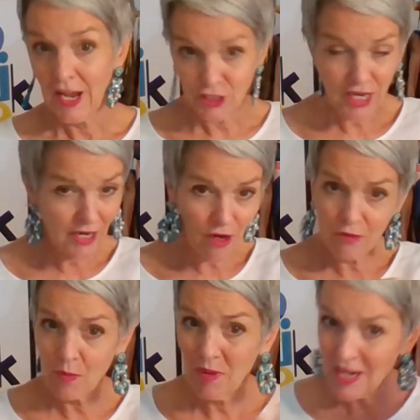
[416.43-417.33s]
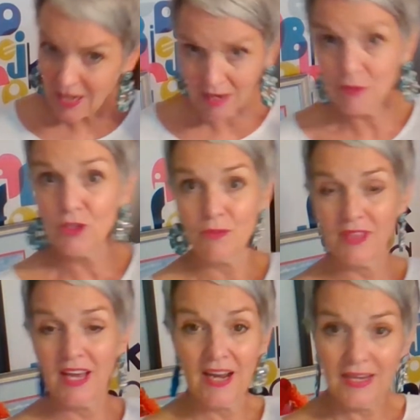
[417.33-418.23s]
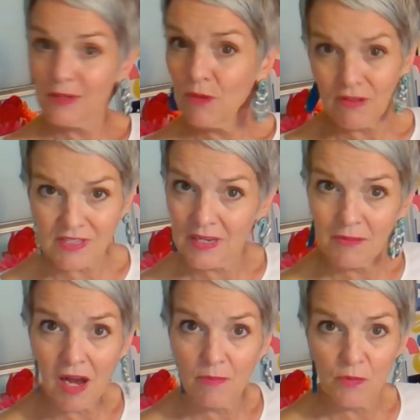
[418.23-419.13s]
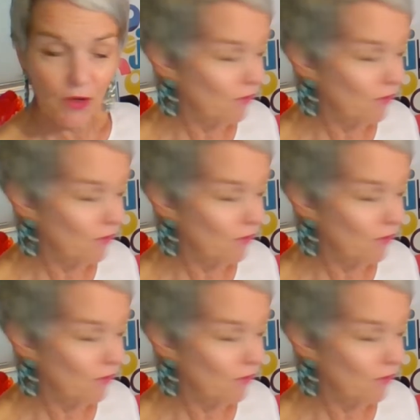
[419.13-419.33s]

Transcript: Hashtag on repeat, I'm good with that. I can wear the same combo